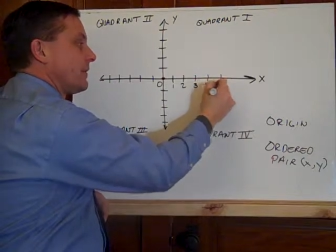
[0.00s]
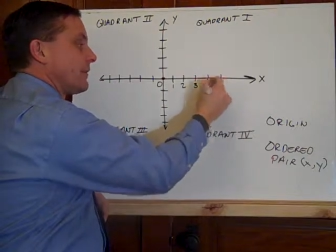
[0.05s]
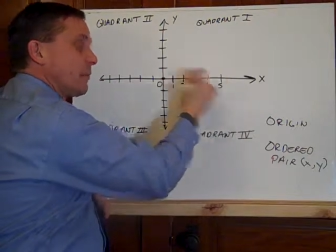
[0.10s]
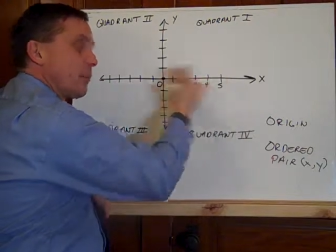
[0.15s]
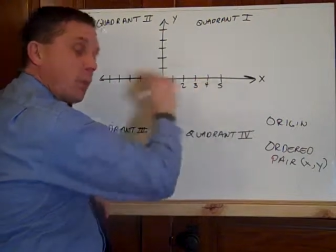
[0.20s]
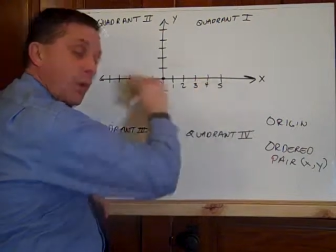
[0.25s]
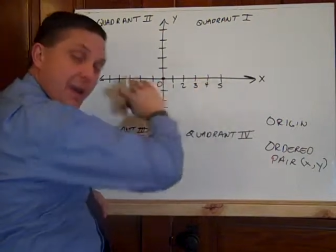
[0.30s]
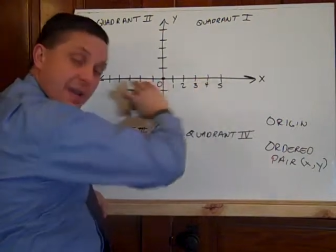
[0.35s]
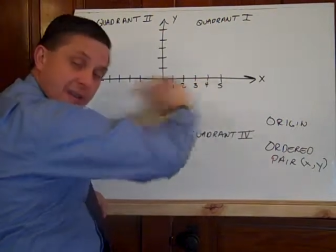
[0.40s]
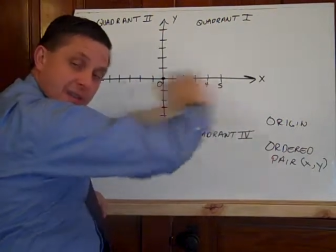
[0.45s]
If
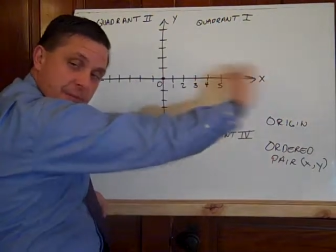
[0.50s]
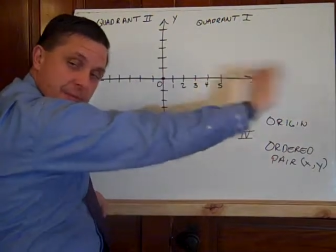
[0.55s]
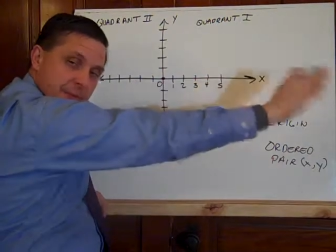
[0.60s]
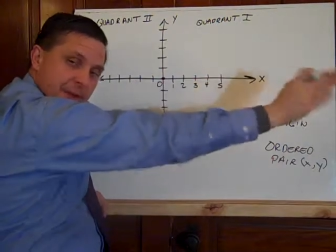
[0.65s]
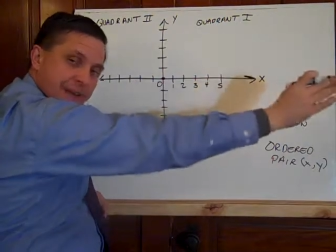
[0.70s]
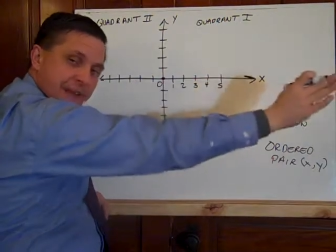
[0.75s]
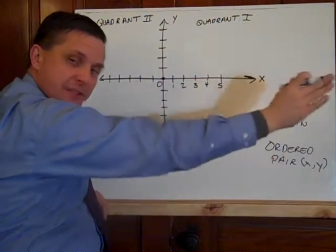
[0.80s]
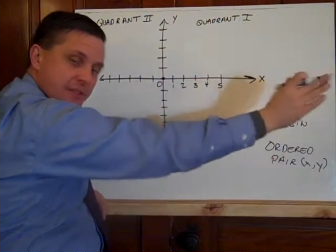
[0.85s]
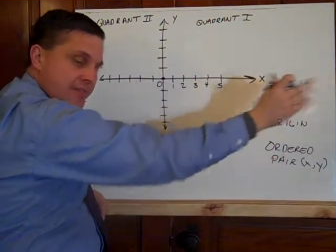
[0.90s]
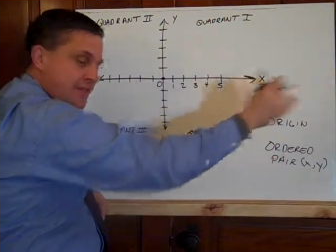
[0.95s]
right is
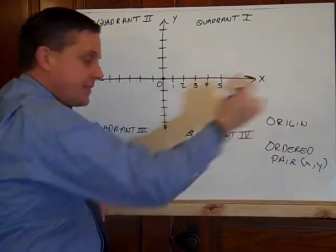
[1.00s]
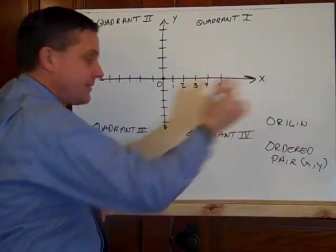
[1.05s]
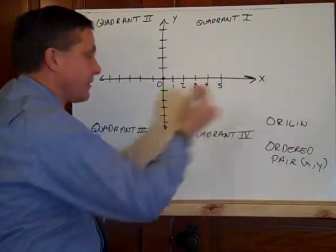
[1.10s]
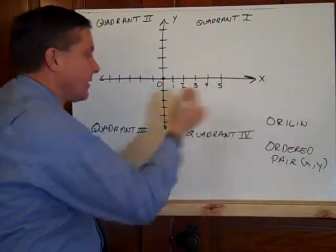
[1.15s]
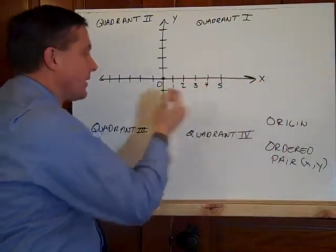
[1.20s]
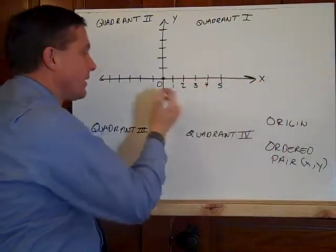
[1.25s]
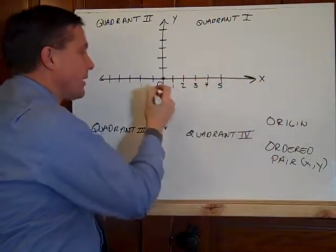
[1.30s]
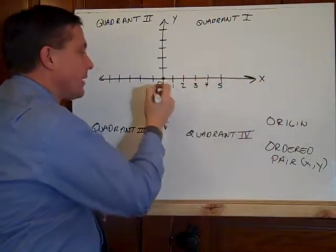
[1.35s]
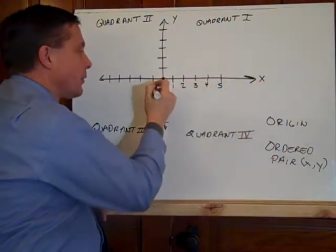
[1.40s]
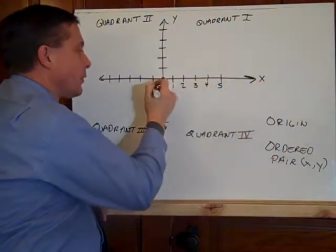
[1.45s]

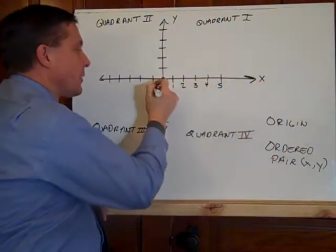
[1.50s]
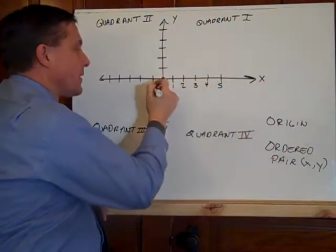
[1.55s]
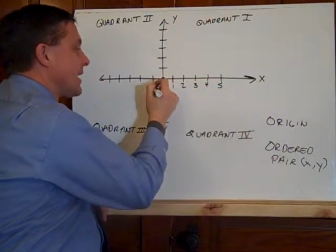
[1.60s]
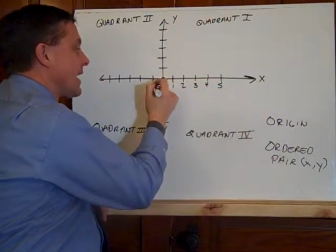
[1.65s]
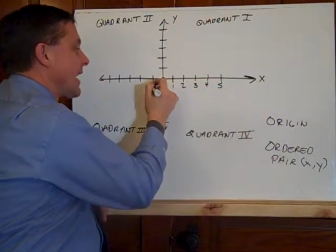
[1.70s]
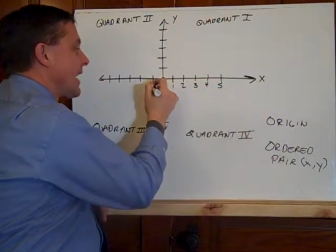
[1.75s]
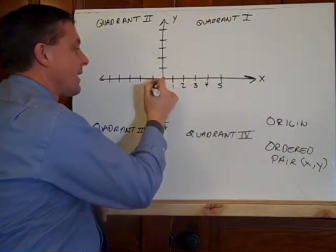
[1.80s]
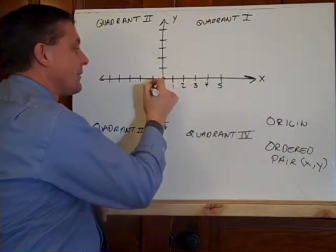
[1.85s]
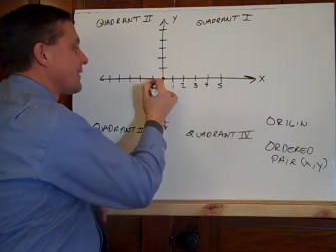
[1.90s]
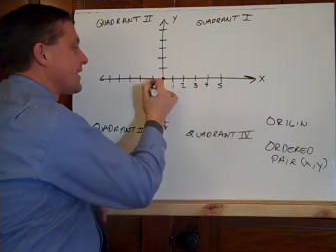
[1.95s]
positive, we
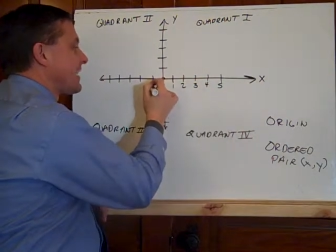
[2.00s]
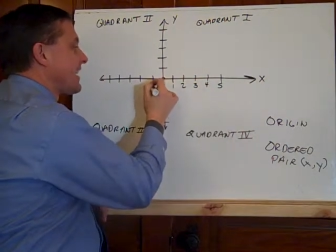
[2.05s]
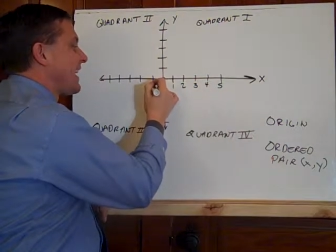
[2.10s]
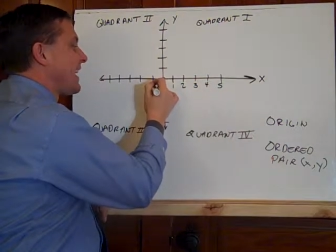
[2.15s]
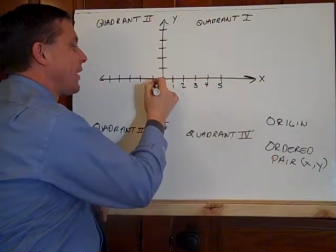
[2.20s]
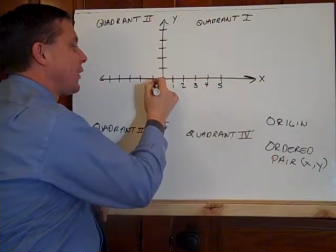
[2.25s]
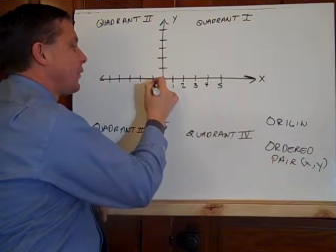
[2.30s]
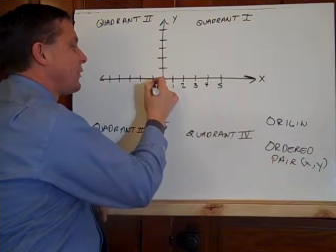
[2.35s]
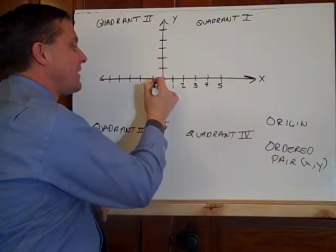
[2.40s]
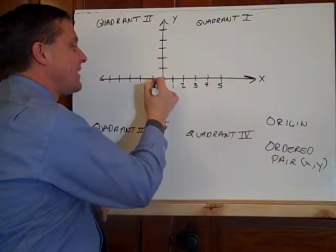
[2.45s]
have to
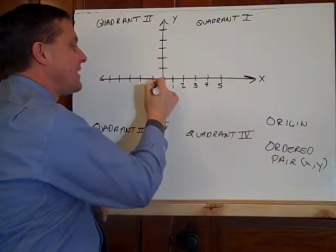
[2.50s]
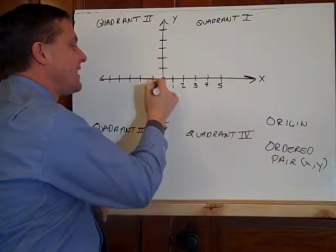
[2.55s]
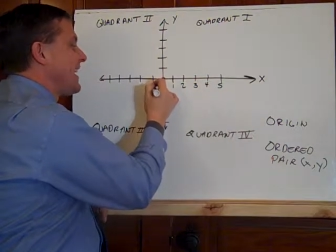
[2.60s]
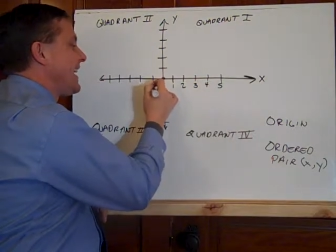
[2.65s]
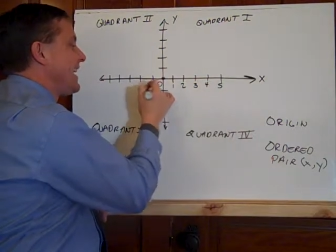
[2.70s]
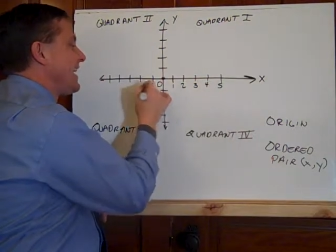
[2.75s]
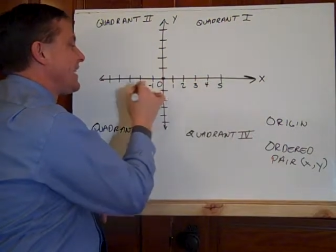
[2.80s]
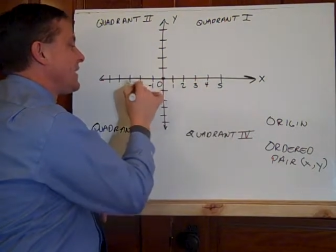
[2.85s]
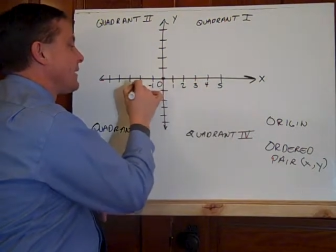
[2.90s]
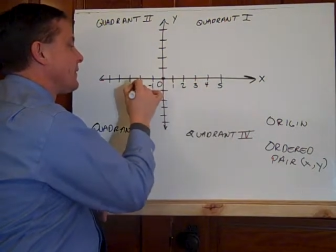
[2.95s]
count
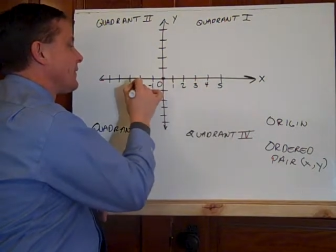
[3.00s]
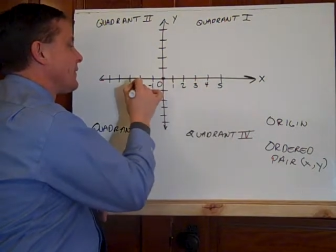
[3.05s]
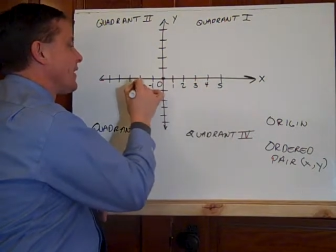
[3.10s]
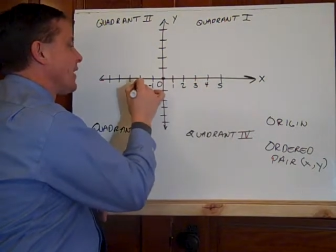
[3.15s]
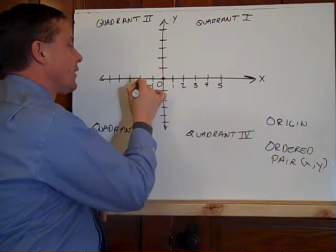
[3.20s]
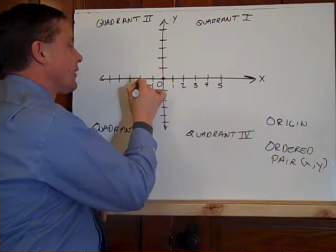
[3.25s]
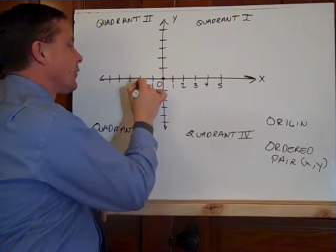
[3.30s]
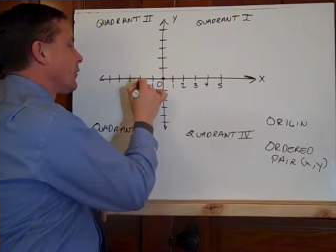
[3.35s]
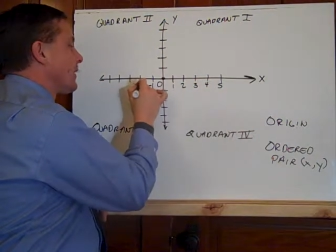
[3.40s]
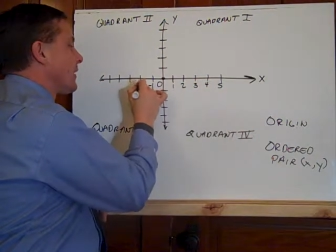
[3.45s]
negative
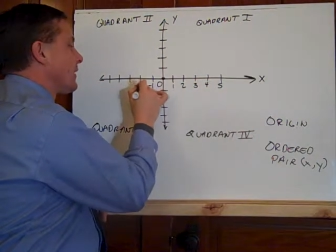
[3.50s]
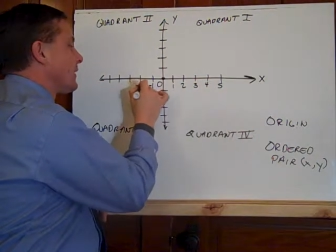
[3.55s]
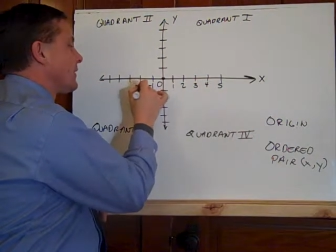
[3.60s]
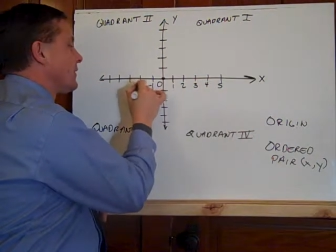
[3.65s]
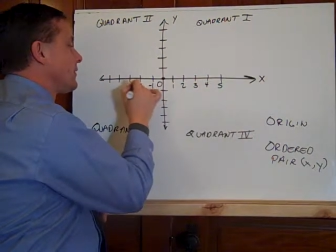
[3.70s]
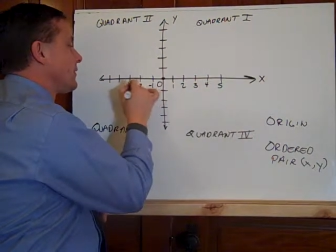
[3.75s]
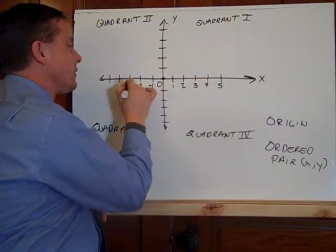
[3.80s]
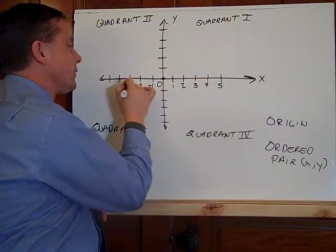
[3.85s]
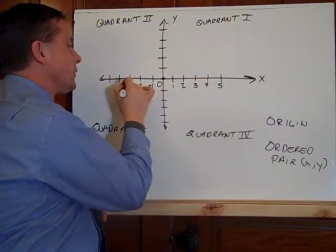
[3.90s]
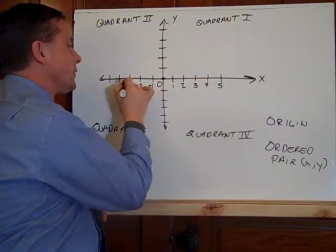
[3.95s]
the other way,
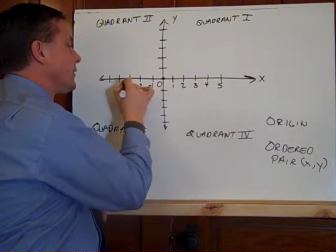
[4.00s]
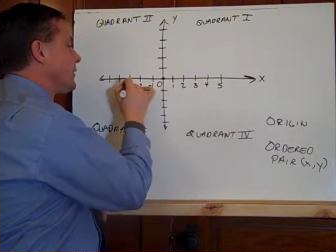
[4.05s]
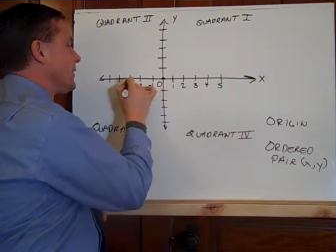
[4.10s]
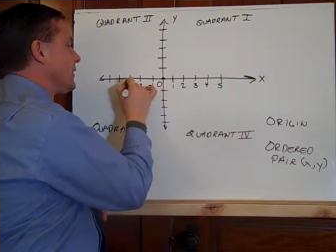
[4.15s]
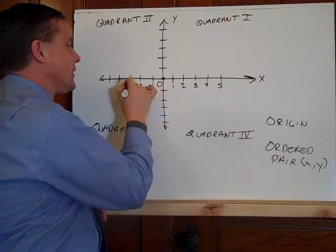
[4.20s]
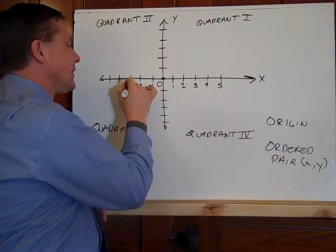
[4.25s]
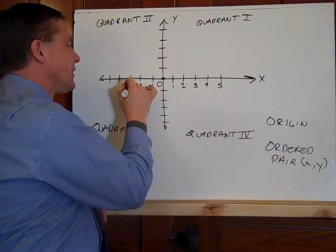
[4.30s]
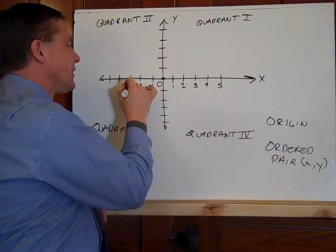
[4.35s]
too.